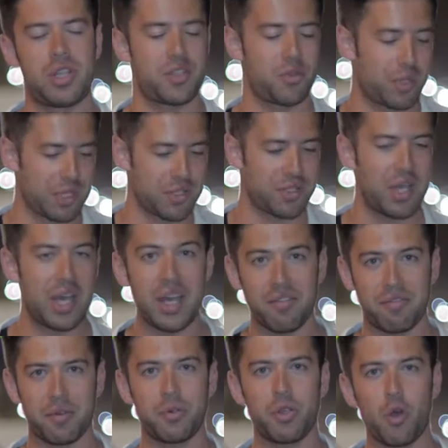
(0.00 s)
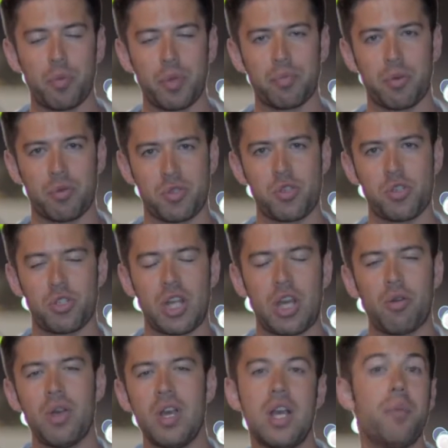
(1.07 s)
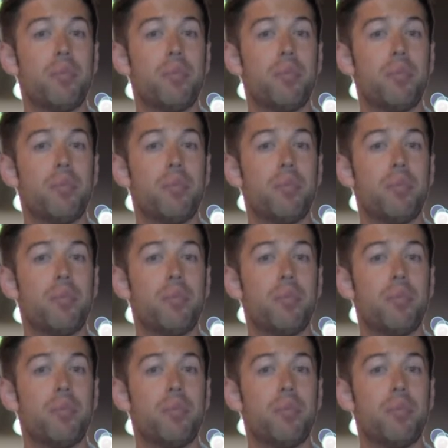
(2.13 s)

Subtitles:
As you can see, I have very open position now.